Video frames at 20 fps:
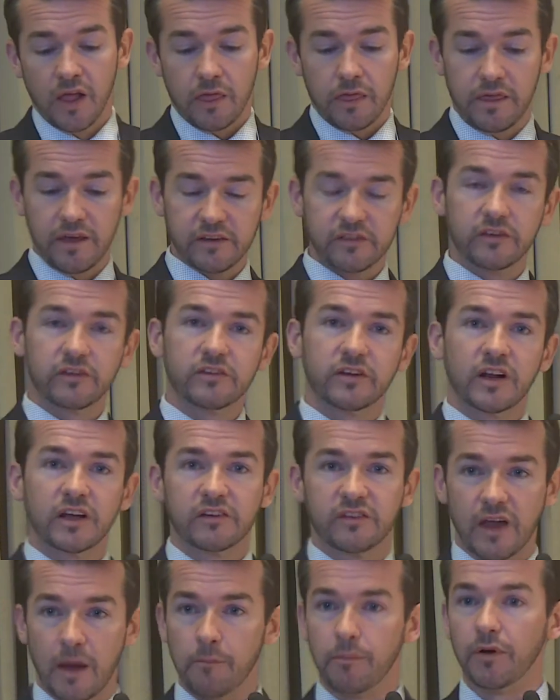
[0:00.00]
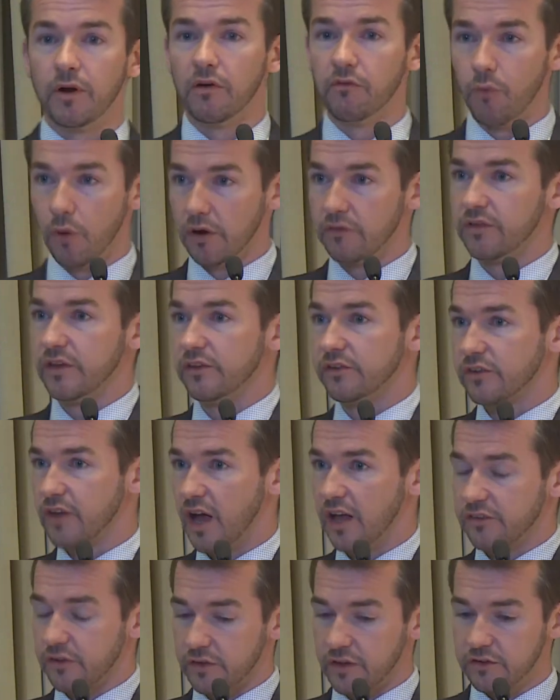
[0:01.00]
This is an example of one of these
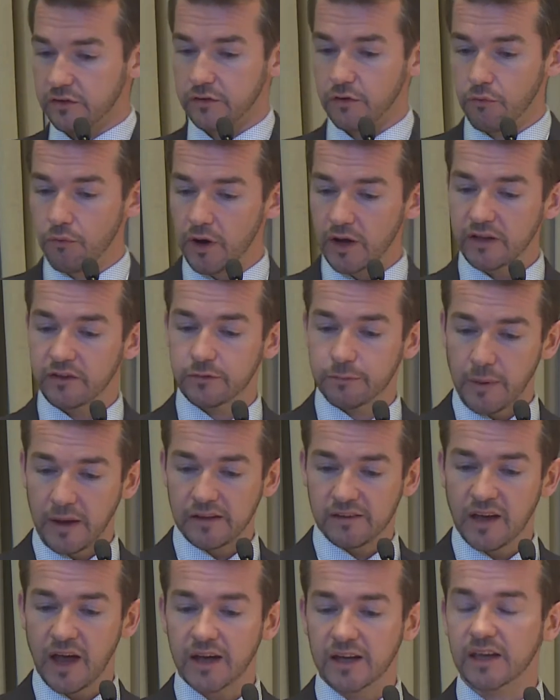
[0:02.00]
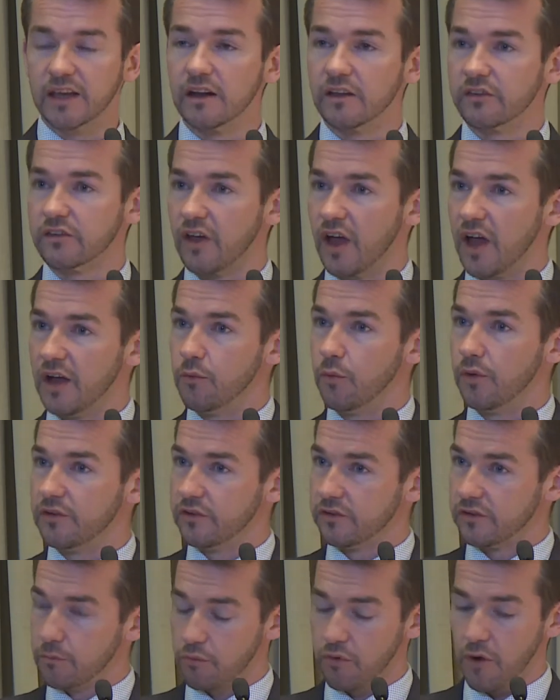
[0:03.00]
sites, and this is a really spectacular site
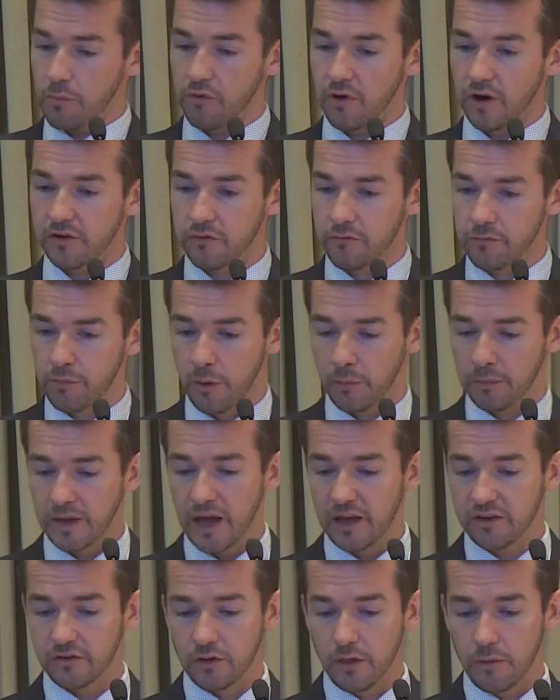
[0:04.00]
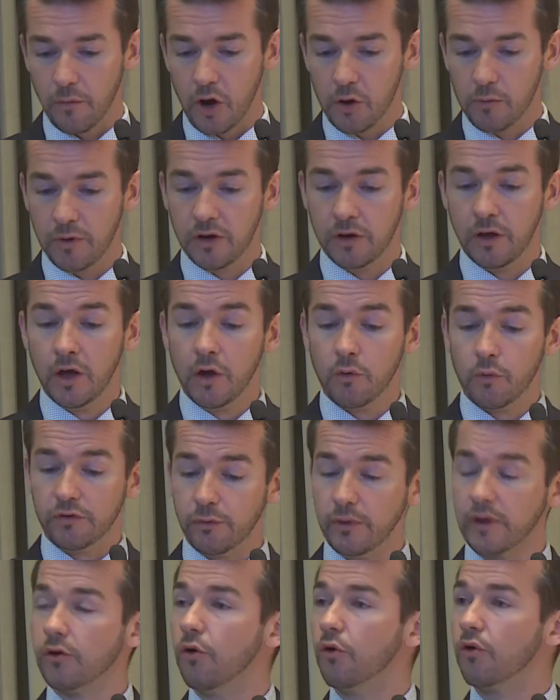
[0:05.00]
which is in preparation for publication at the moment,
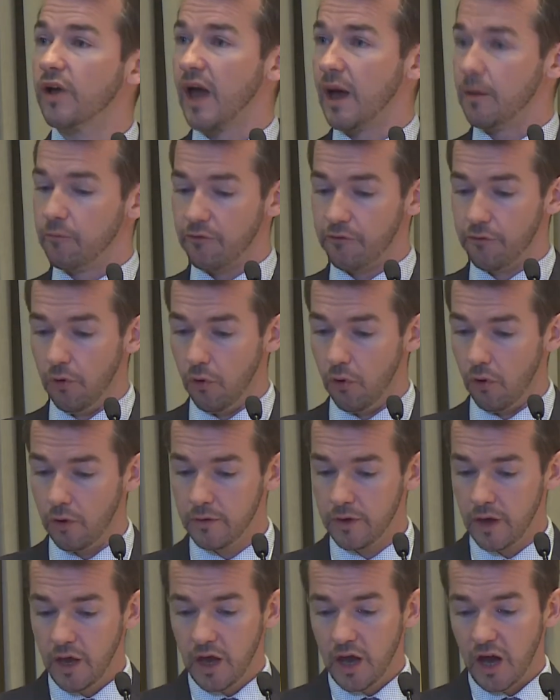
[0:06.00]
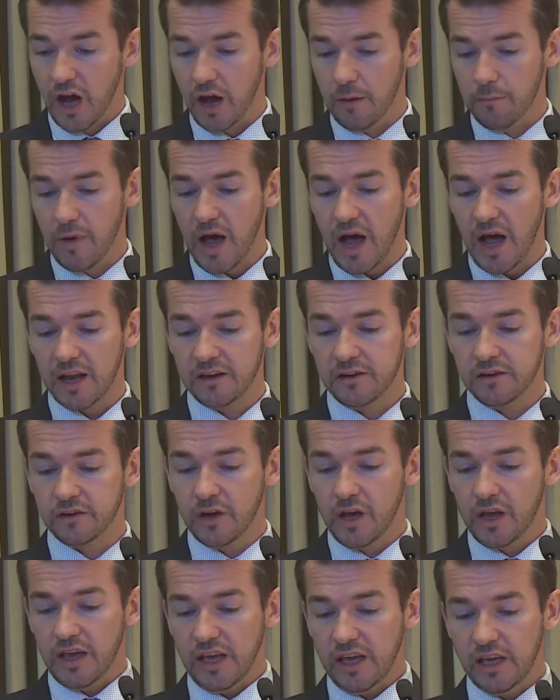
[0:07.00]
which we call CAM 4. And
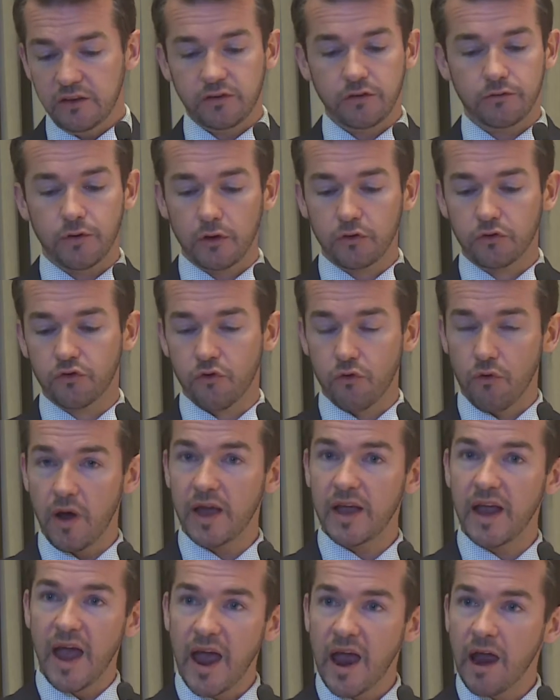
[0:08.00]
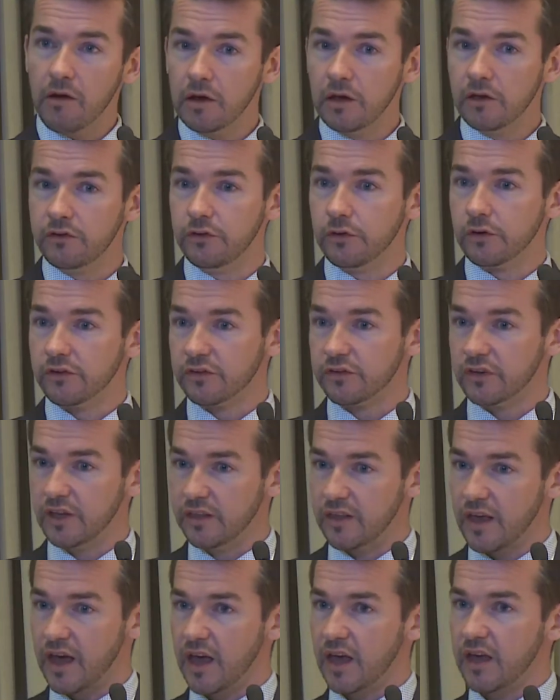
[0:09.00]
each of those grey areas you can
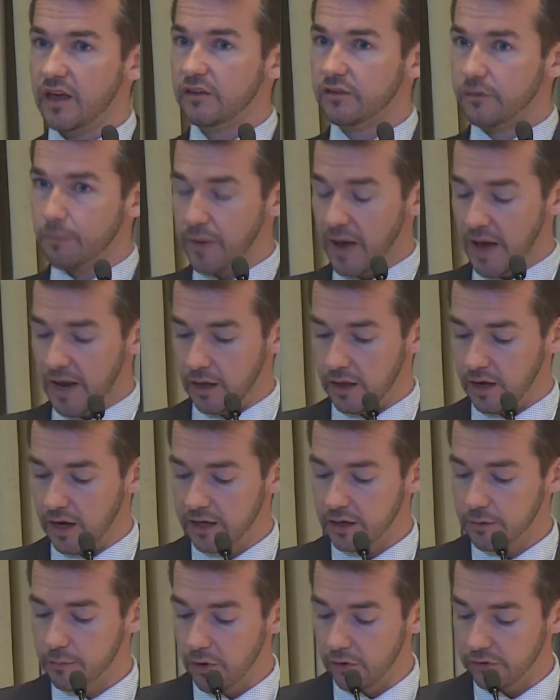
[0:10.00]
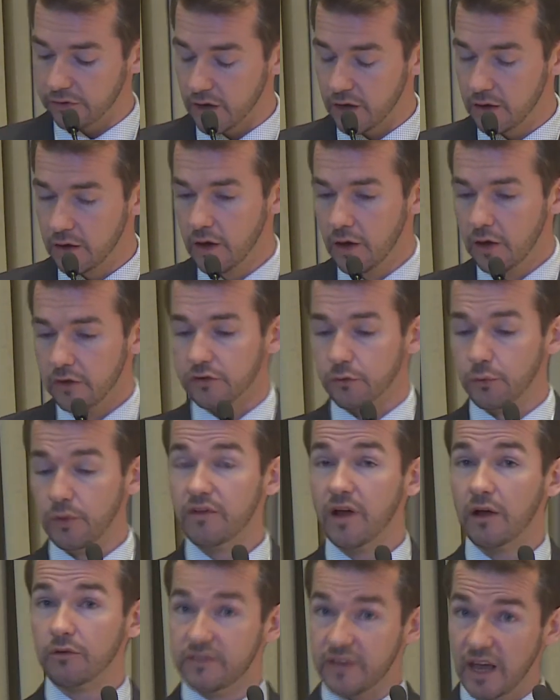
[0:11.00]
see there is a Paleolithic deposit. So
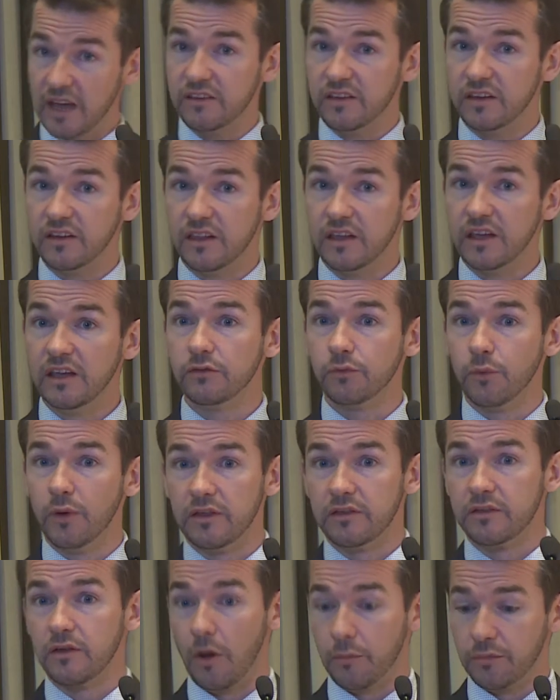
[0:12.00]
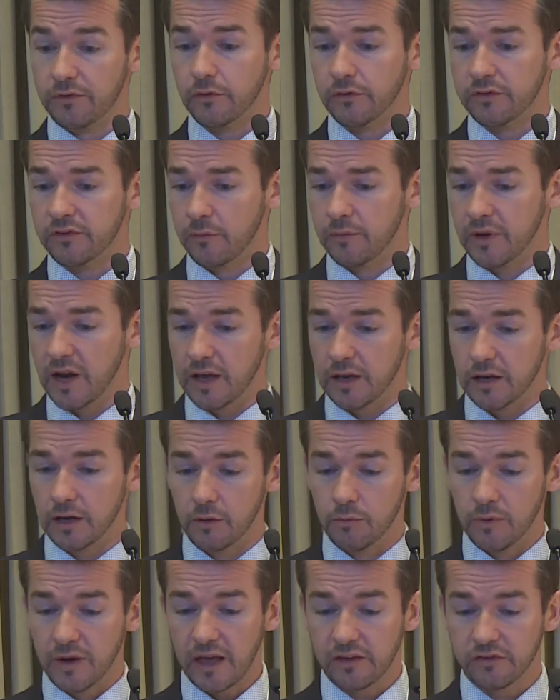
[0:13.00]
we've now dated these with optical stimulated
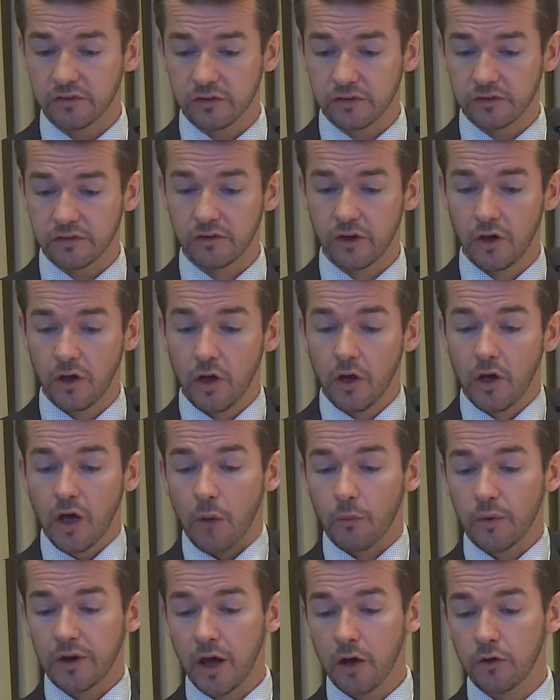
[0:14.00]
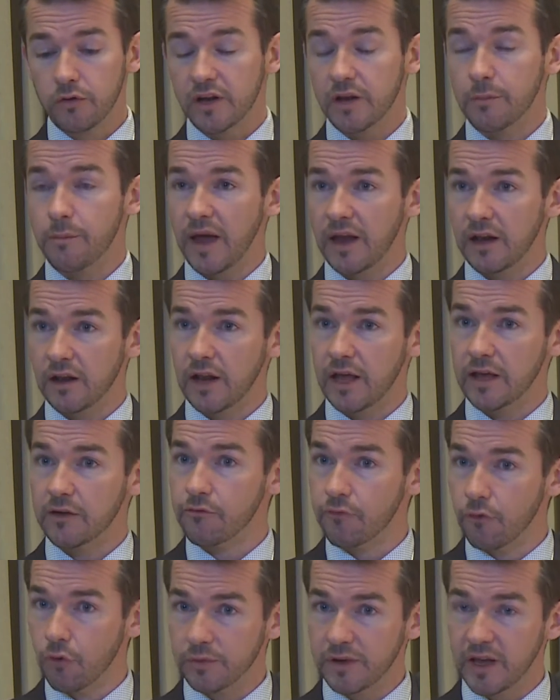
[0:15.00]
luminescence, and we know that a Paleolithic
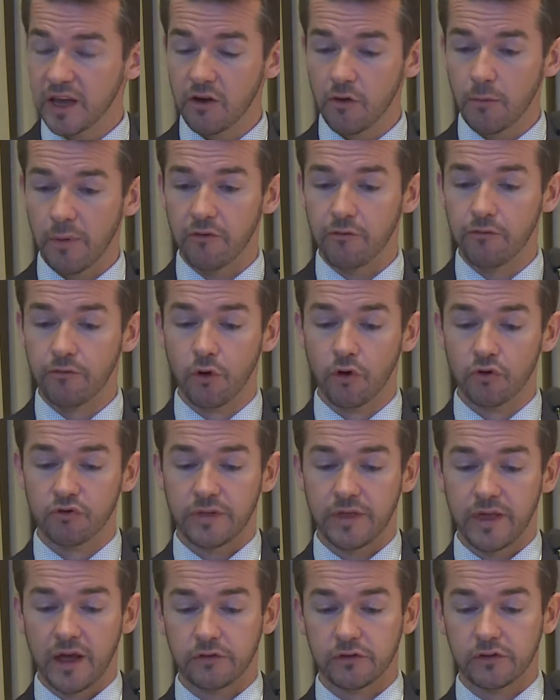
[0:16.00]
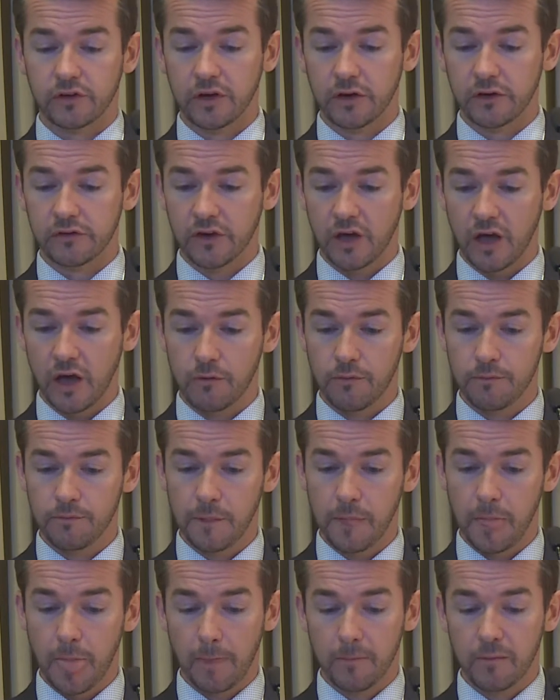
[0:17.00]
formed here about 400,000 years ago,
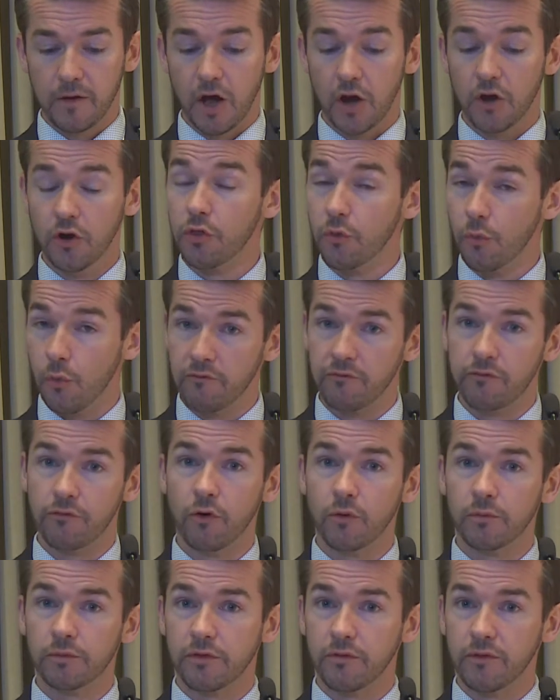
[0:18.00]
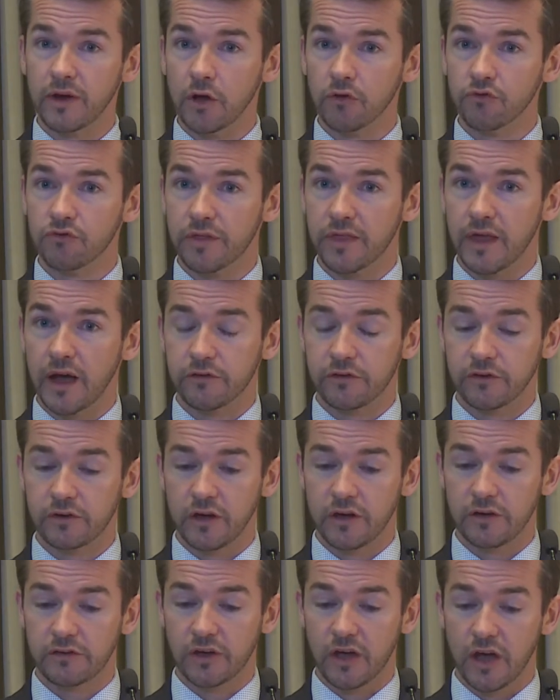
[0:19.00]
another one formed 300,000
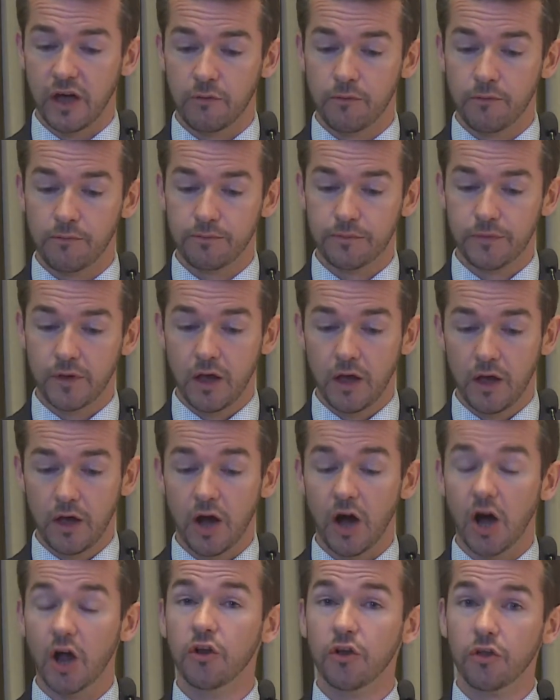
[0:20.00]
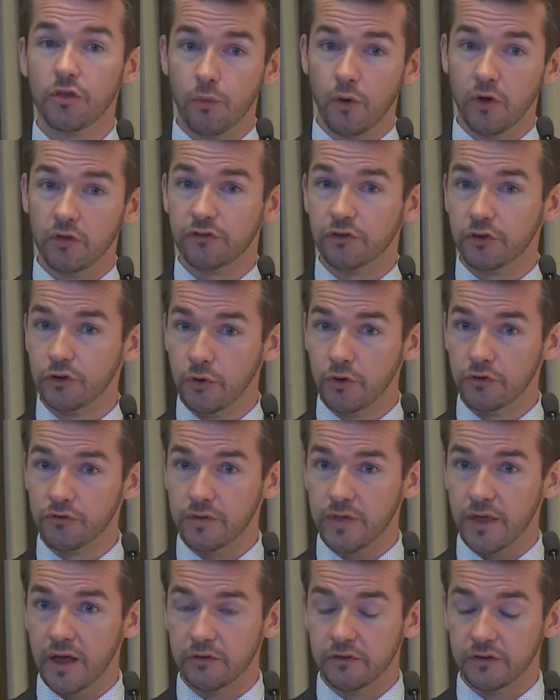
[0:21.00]
years ago, another one
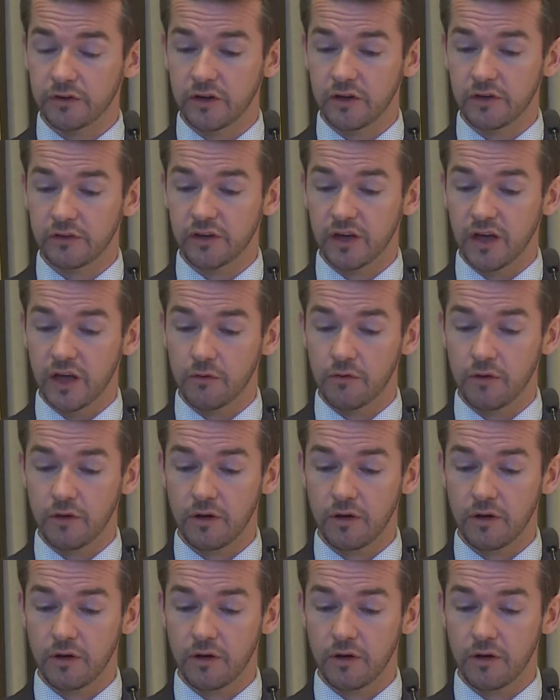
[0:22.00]
200,000 years ago,